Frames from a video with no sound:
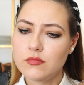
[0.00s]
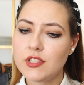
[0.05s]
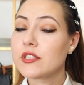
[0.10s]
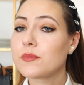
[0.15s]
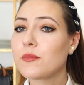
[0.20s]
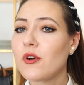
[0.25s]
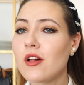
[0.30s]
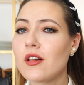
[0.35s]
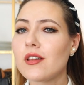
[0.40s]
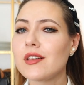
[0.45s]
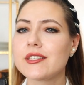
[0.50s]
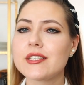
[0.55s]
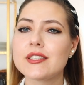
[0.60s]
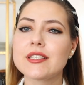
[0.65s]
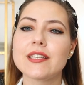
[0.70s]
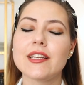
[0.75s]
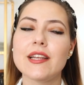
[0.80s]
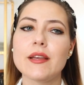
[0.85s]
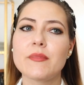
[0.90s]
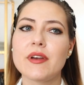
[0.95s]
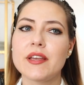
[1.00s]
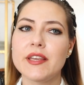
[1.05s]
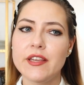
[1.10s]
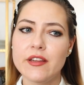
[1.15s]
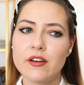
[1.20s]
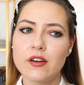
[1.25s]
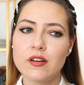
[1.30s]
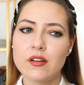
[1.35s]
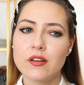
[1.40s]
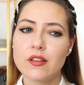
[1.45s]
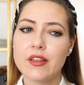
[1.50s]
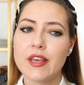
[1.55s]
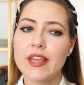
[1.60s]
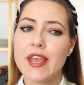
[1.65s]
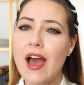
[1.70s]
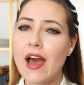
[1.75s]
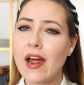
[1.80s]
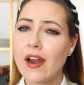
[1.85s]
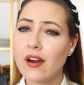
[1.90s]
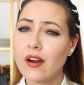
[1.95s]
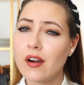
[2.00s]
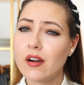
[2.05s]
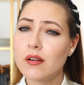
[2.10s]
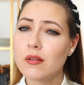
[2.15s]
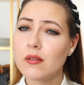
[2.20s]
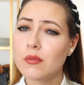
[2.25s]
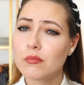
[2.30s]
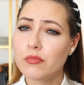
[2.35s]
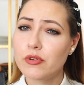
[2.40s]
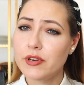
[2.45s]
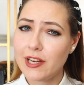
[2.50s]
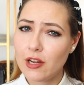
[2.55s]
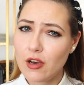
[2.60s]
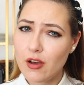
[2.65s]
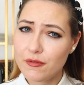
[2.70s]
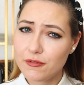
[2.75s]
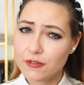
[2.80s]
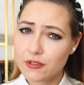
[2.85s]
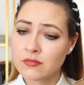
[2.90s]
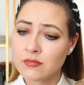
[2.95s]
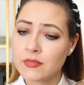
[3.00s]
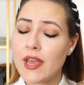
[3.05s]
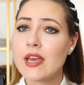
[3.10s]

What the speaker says: Small disclaimer here, they are preloved.